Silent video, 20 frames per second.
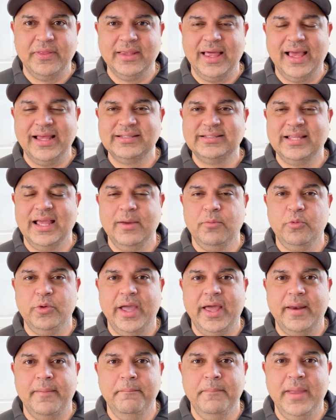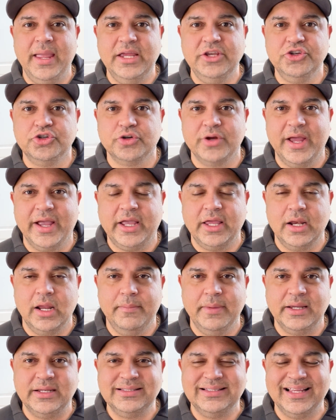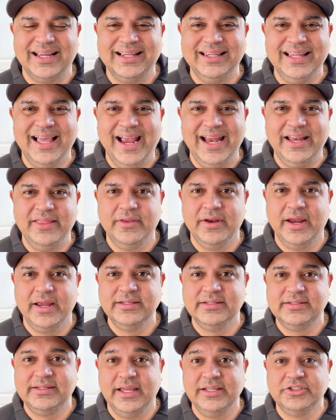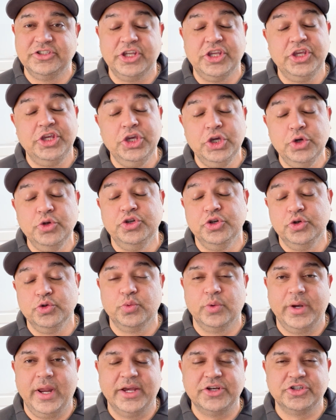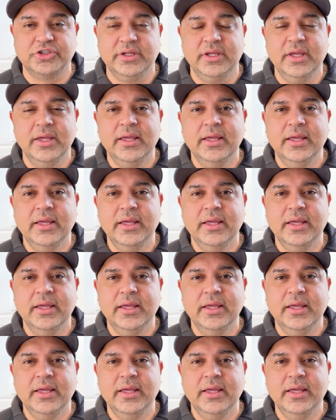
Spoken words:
the last time we had a major economic decline in the United States, a huge, huge one actually,